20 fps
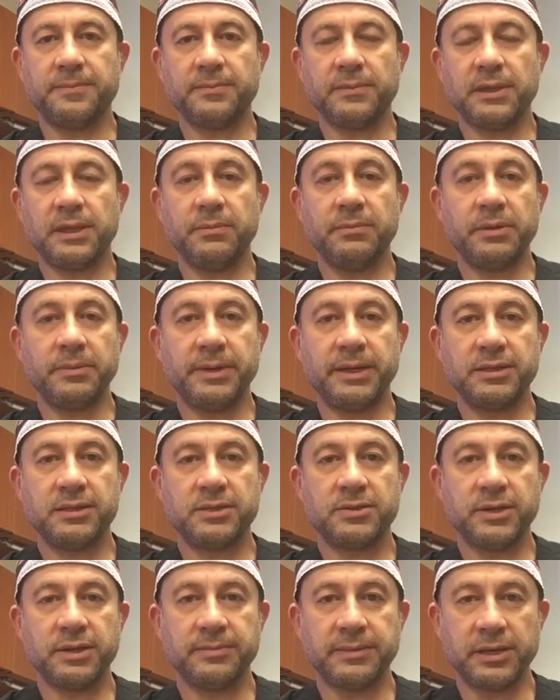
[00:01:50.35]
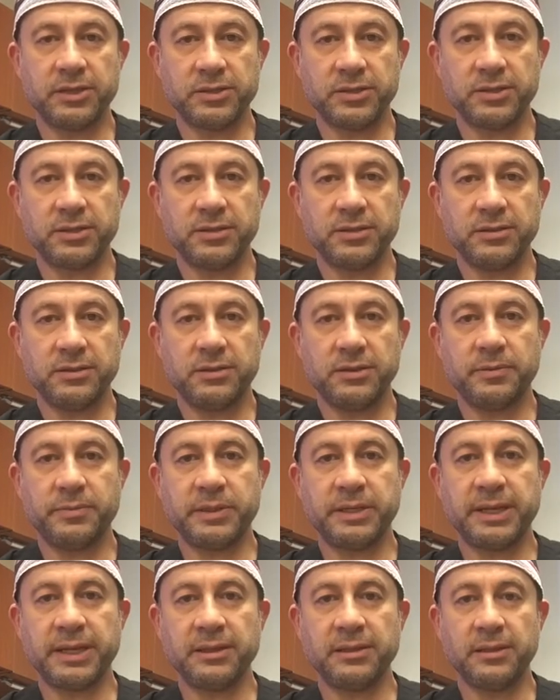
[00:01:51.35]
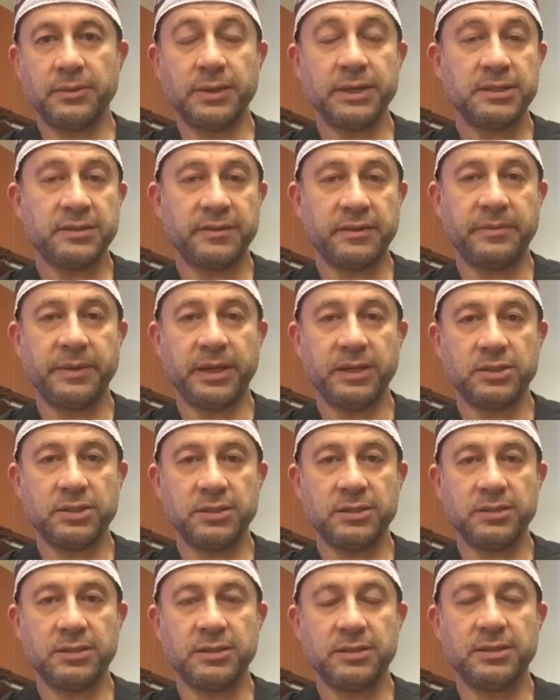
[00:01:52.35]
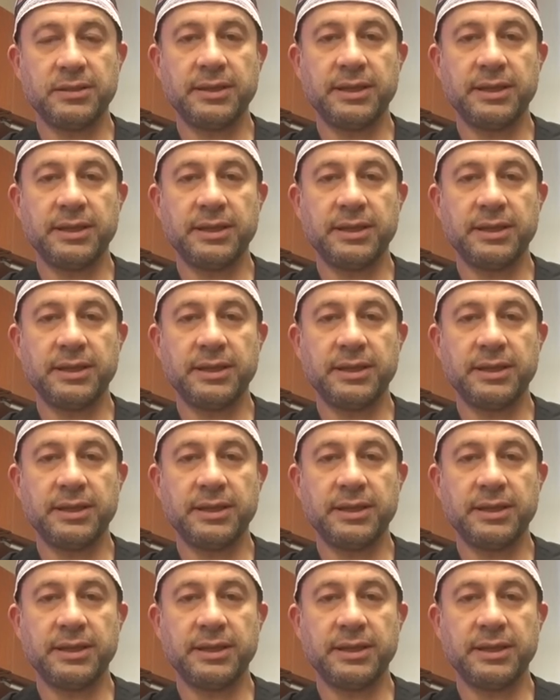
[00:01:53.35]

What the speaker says: implement strict measures to protect the rest of the patients